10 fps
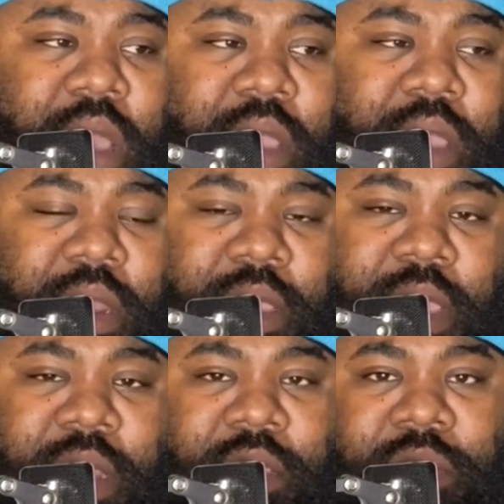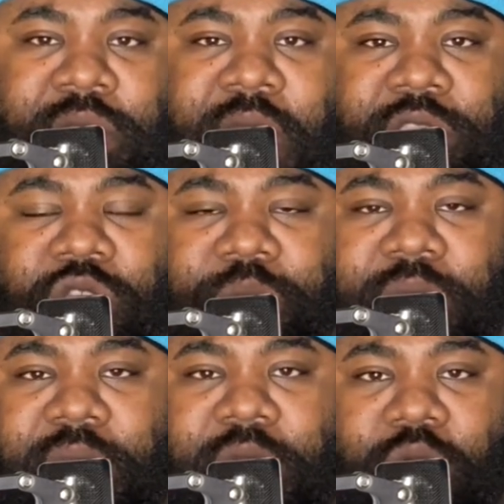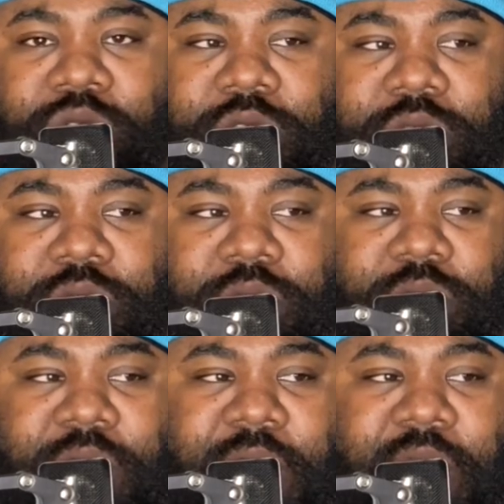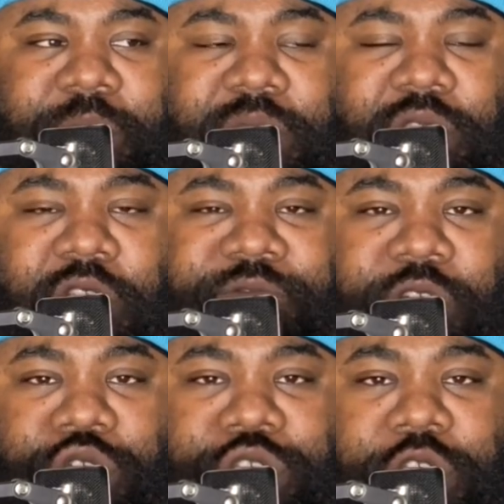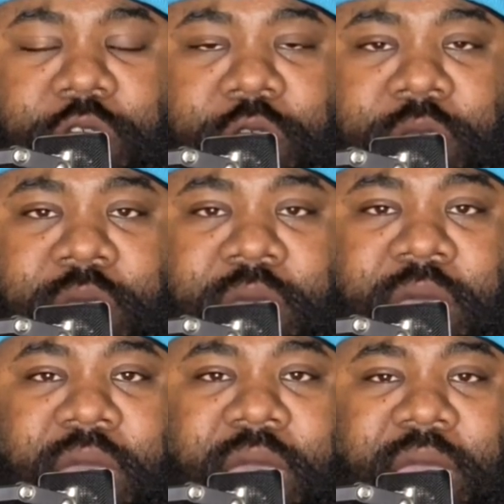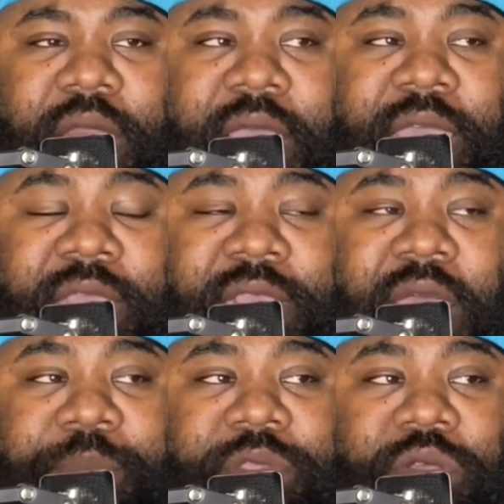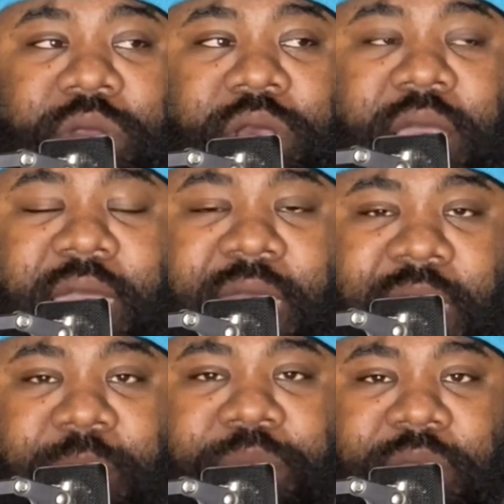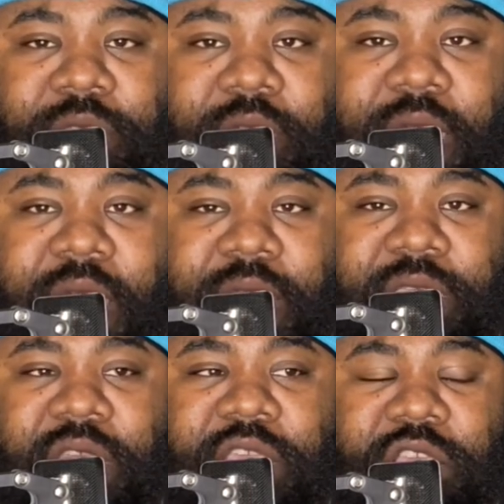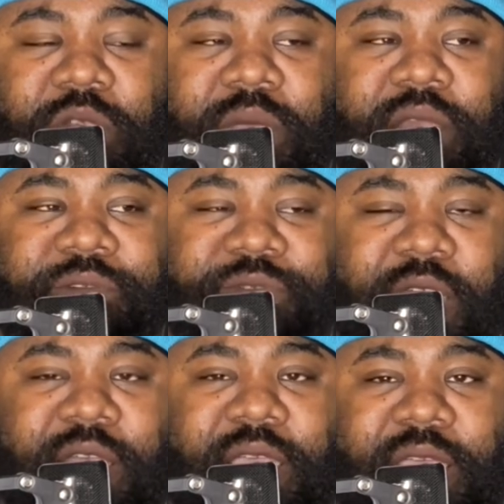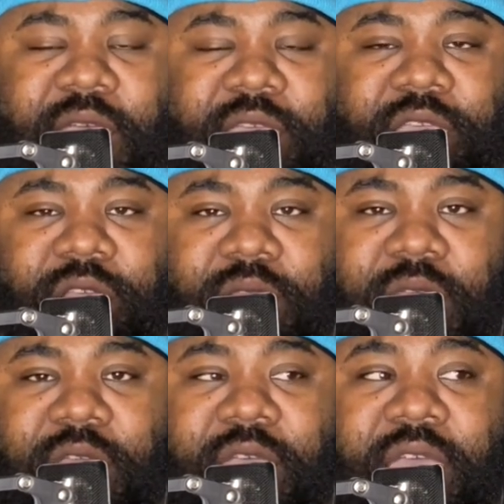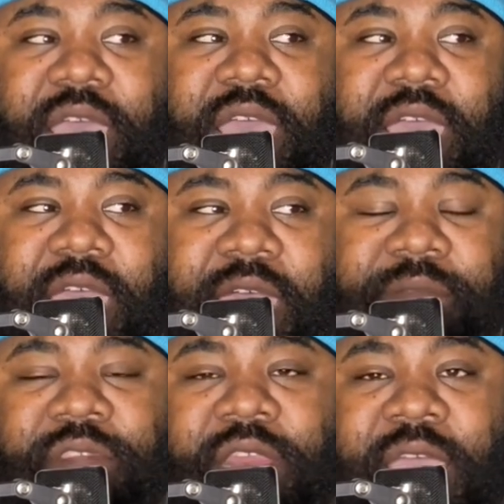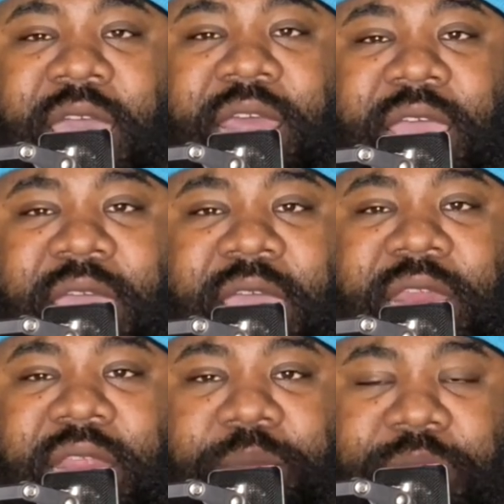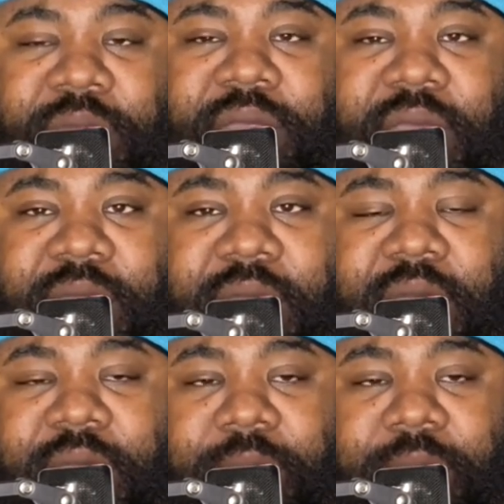And again, it's not too many coaches that come into their first year and they get the opportunity to handpick their guy, and then they turn around and fire that guy a year later after they had a hand in picking that guy.